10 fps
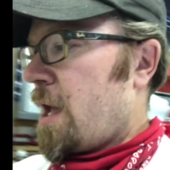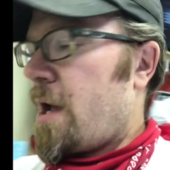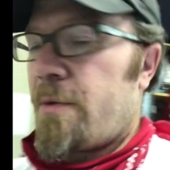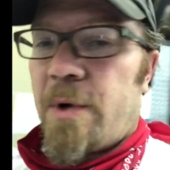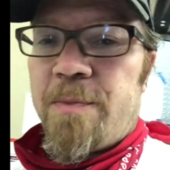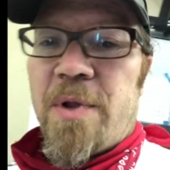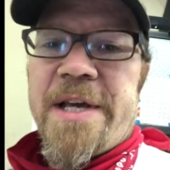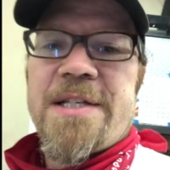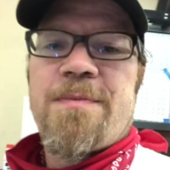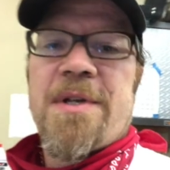a
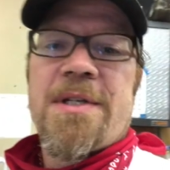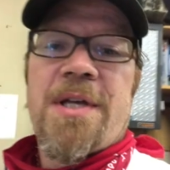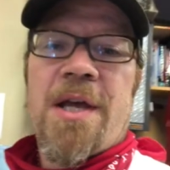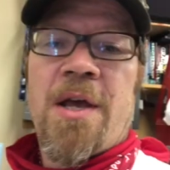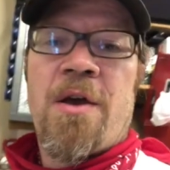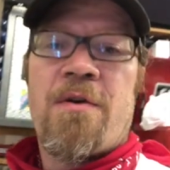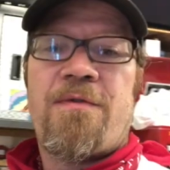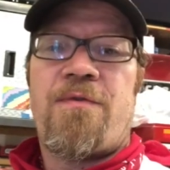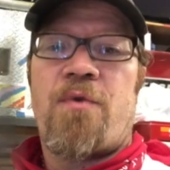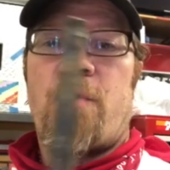replacement
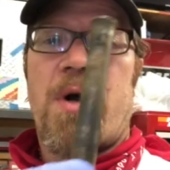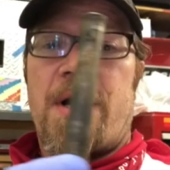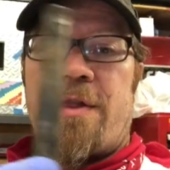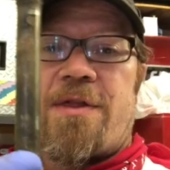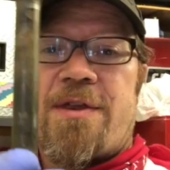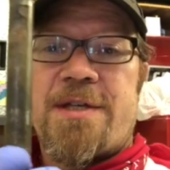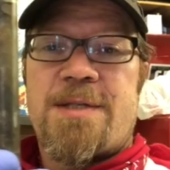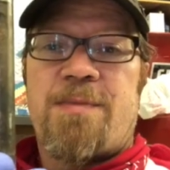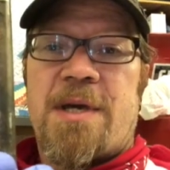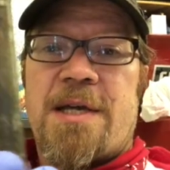for
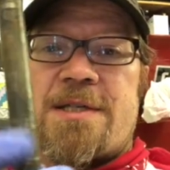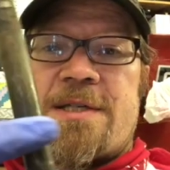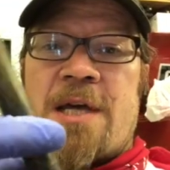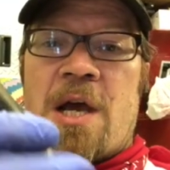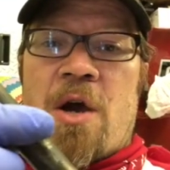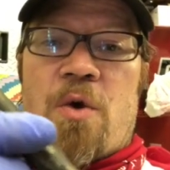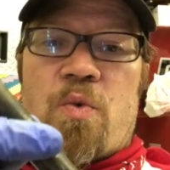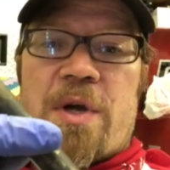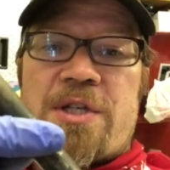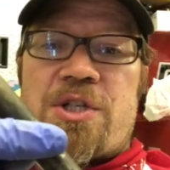this piece,
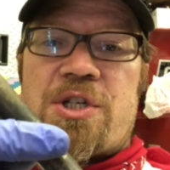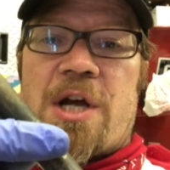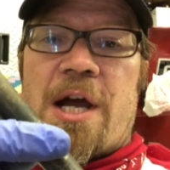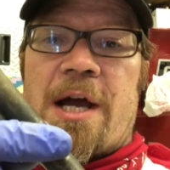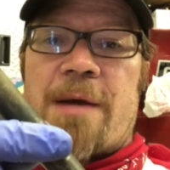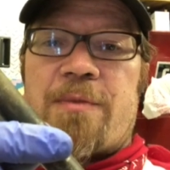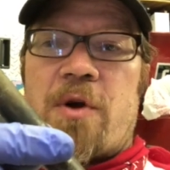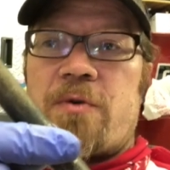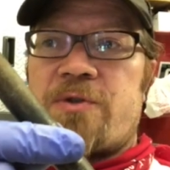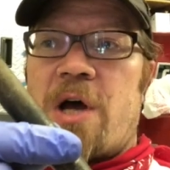which
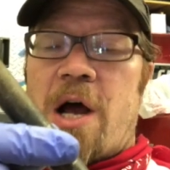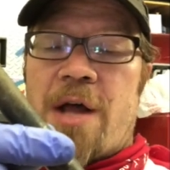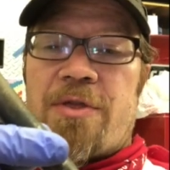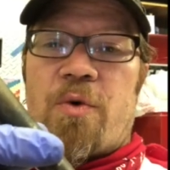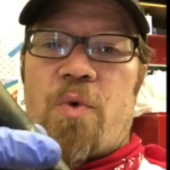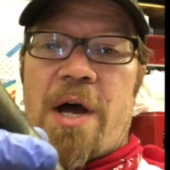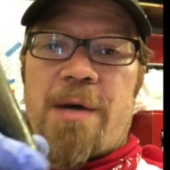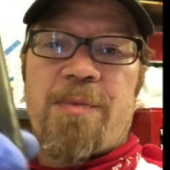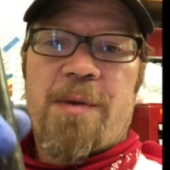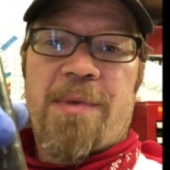goes on the
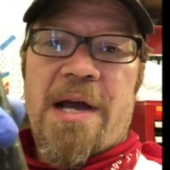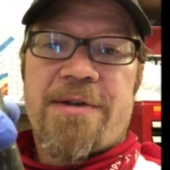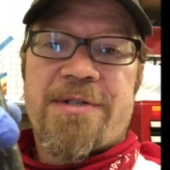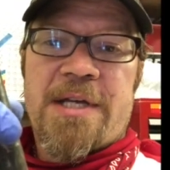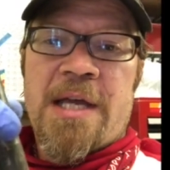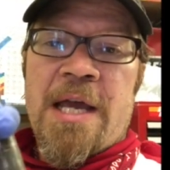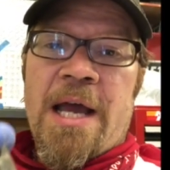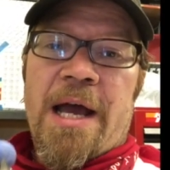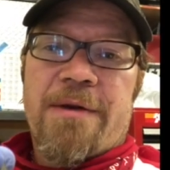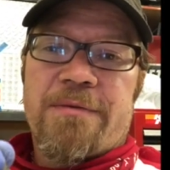water pump housing.
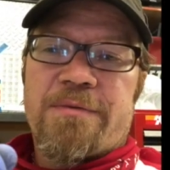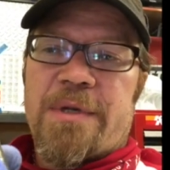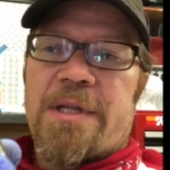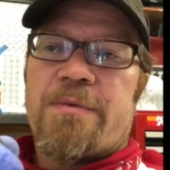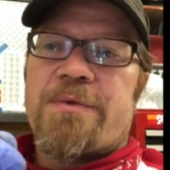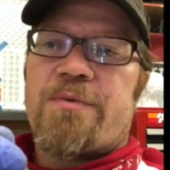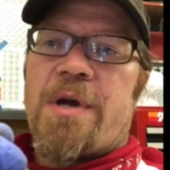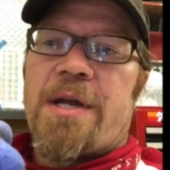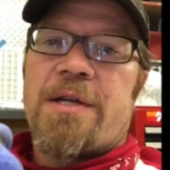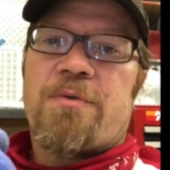I really was
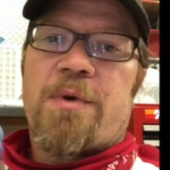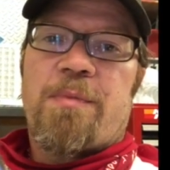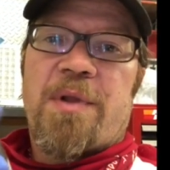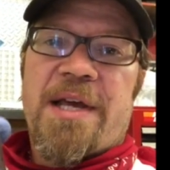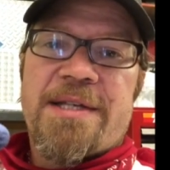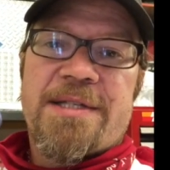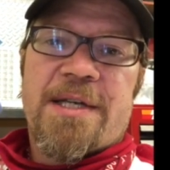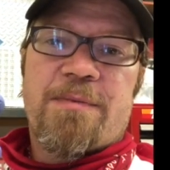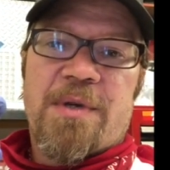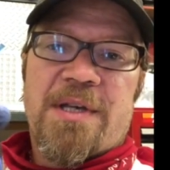wanting to replace
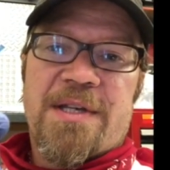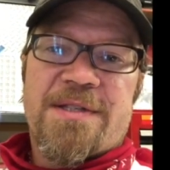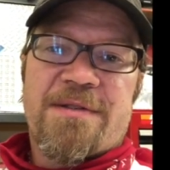it because